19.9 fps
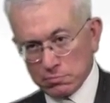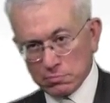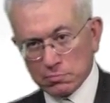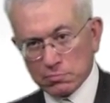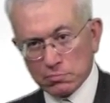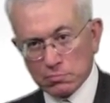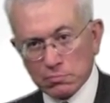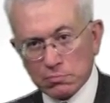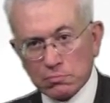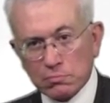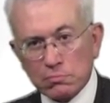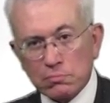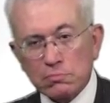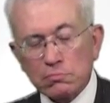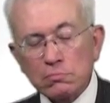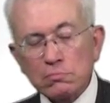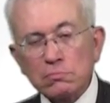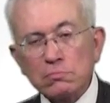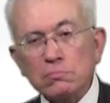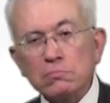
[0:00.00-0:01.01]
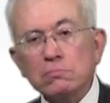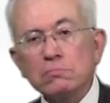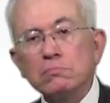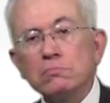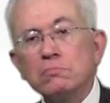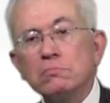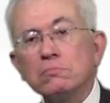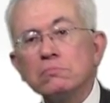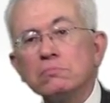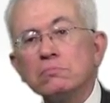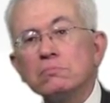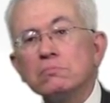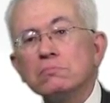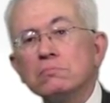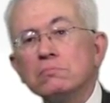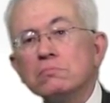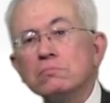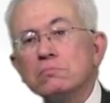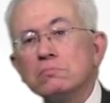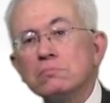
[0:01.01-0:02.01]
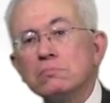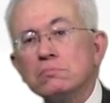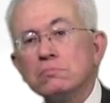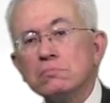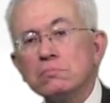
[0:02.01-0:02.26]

Nobody speaks.